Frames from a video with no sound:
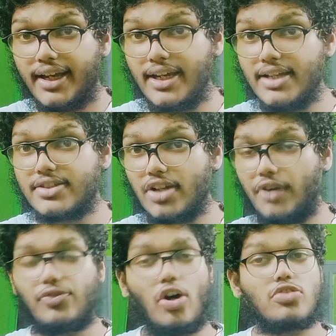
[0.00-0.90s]
is
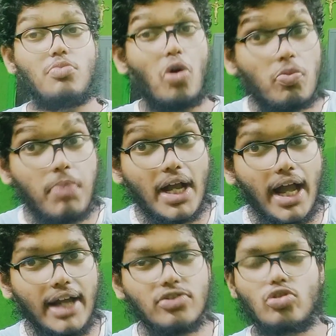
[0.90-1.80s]
of course Mohun
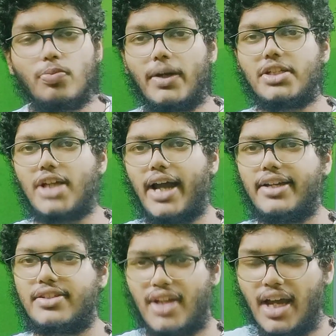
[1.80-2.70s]
Bagan Super
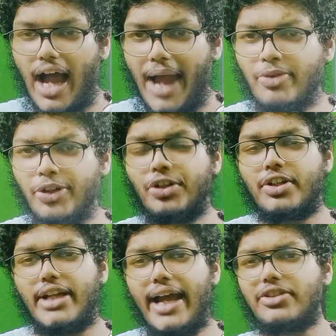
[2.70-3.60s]
Giants. I'm going
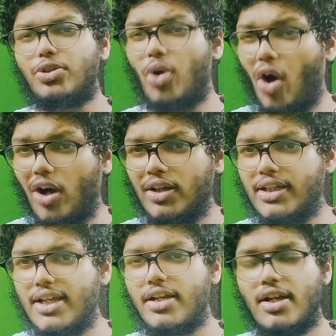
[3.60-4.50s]
to react to
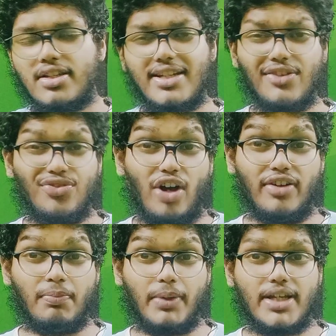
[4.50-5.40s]
all the 6
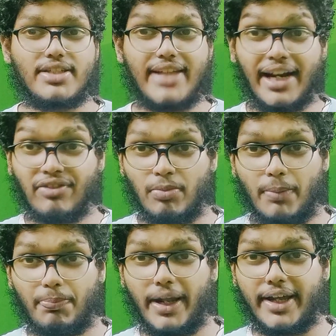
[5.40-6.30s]
foreign players that will
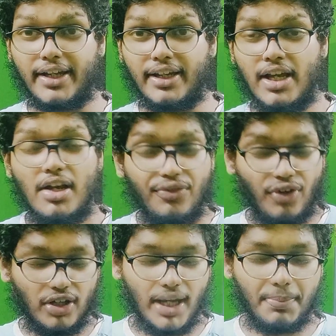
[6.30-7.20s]
be playing
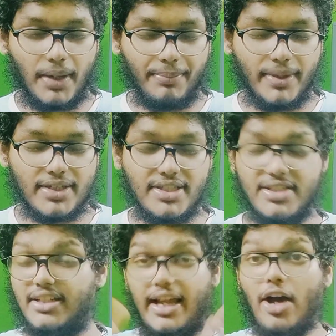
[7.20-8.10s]
for the upcoming
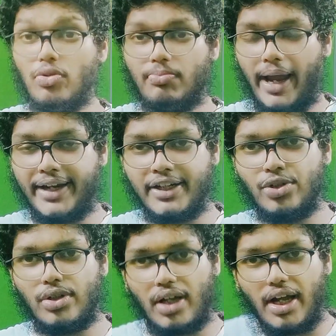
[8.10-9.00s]
season. Now mind
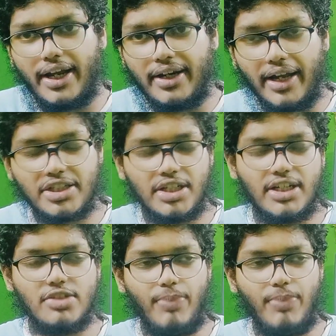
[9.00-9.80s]
you, actually